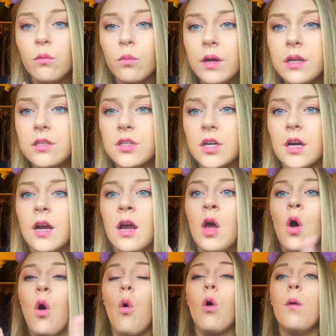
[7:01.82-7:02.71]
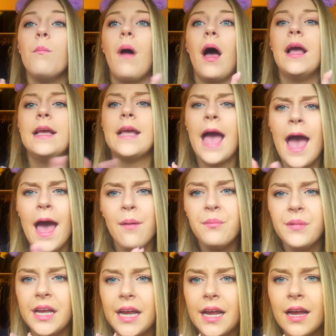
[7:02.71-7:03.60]
Winter or
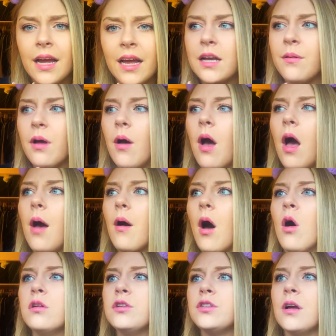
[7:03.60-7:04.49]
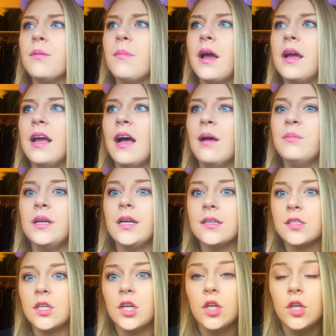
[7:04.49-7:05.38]
Miami Ultra Miami
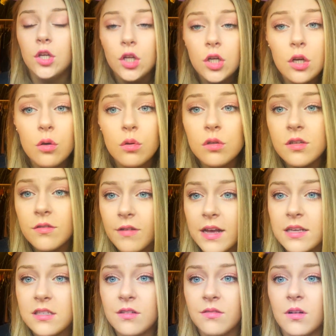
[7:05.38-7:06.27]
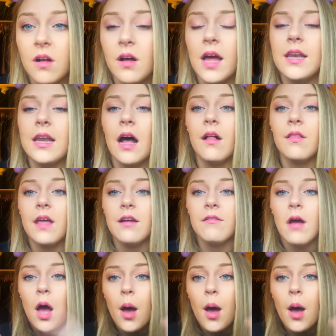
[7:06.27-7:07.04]
is a huge festival and now they've